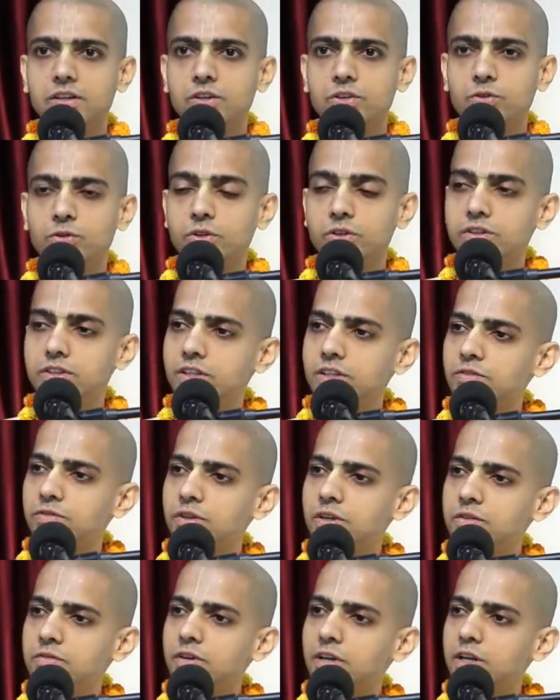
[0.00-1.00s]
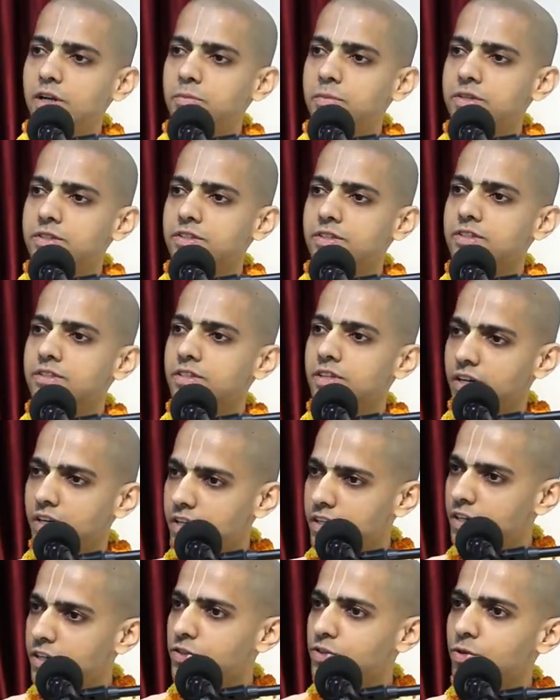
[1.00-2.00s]
So in this way, when a person
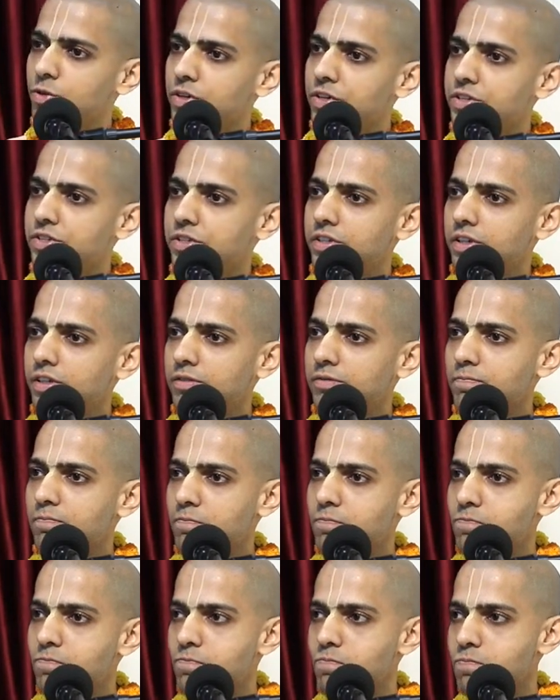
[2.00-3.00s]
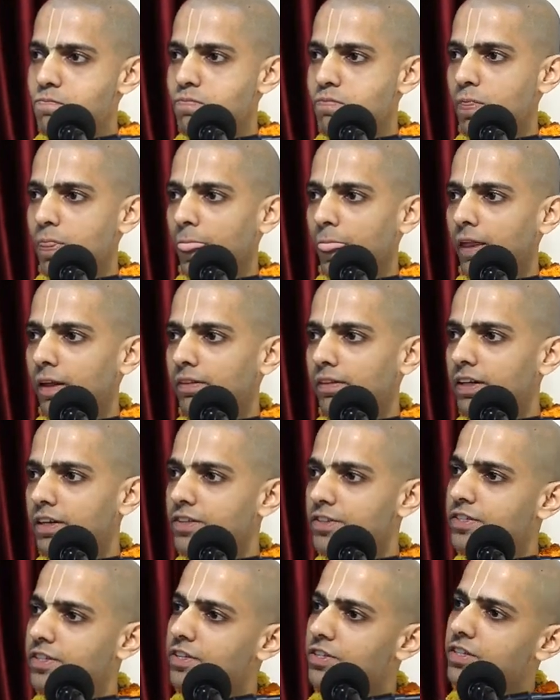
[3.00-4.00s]
surrenders to Krishna, then
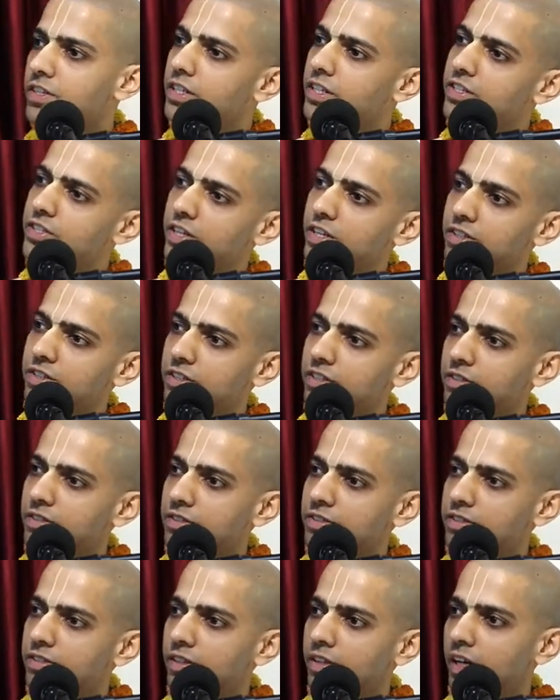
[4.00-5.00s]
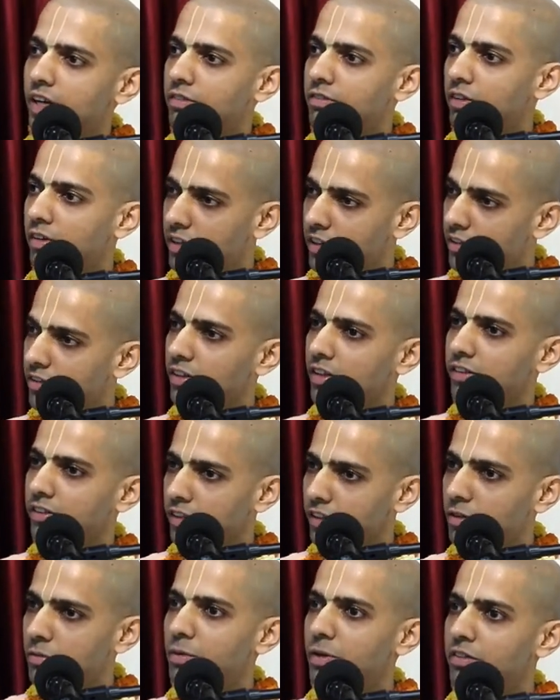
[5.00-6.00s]
his destiny changes. As we were
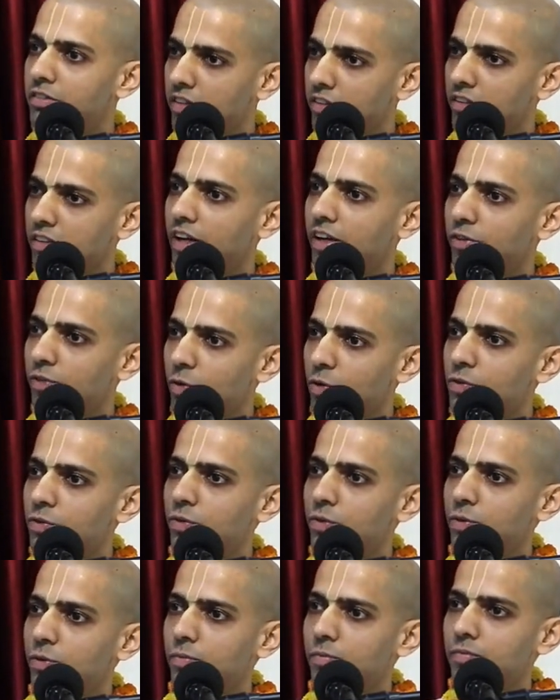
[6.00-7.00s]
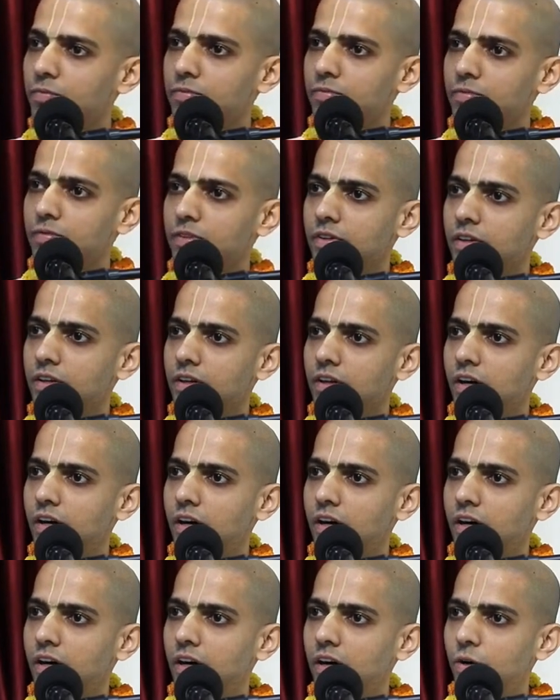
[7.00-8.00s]
discussing in previous class also,
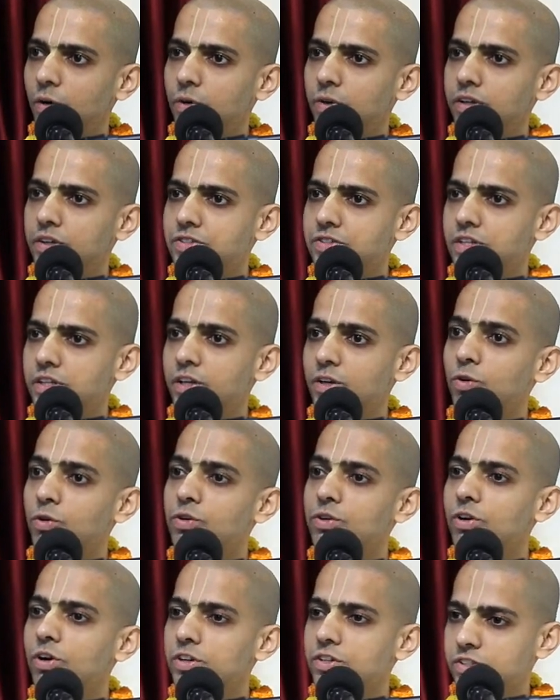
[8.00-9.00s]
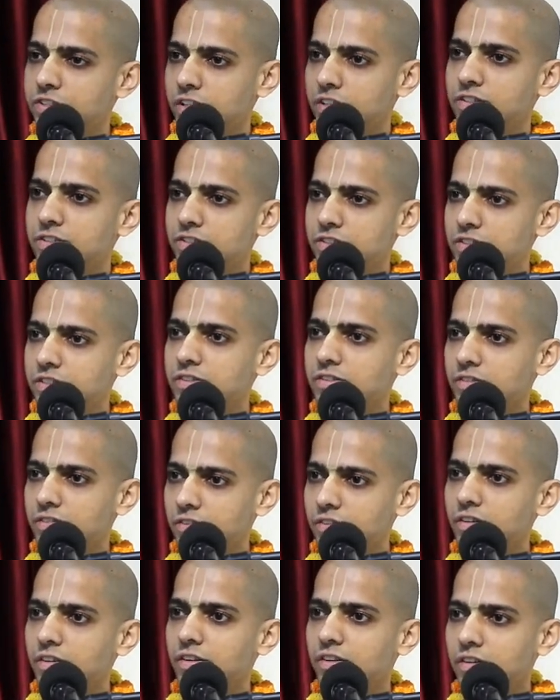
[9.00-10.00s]
how destiny could not change.
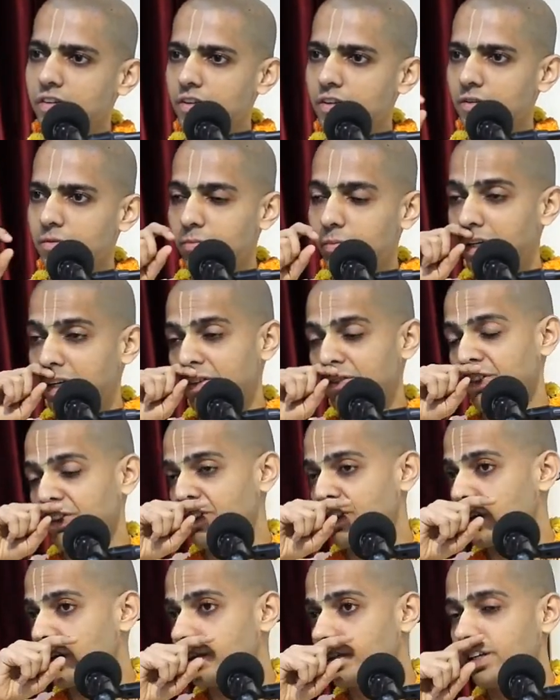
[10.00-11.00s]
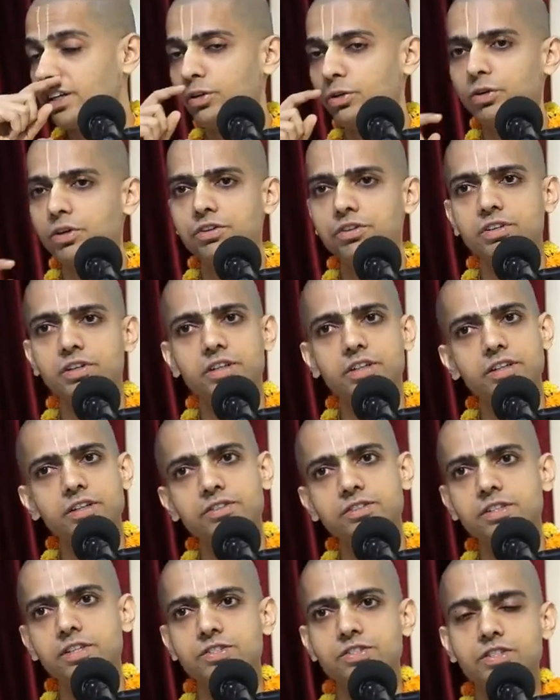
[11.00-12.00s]
But if we surrender to Krishna,
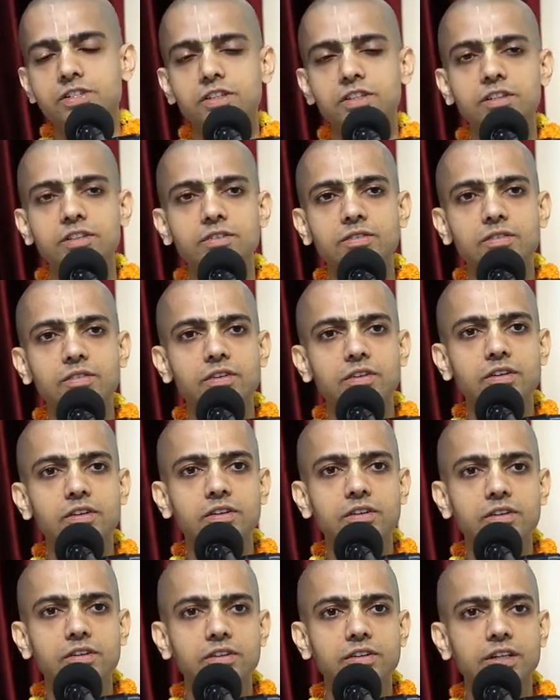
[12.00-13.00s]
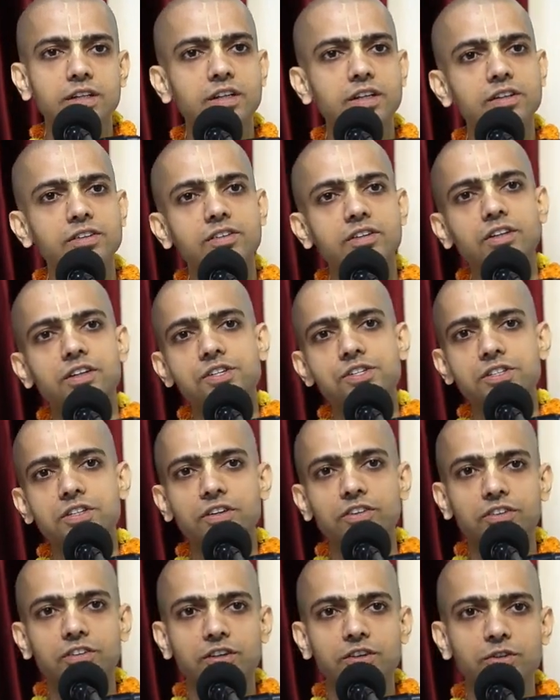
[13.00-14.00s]
yes, destiny, then it is in
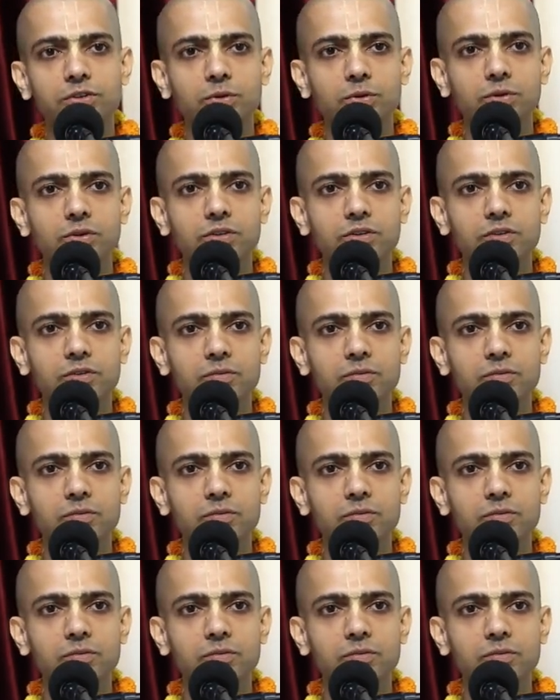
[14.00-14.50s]
Krishna's control.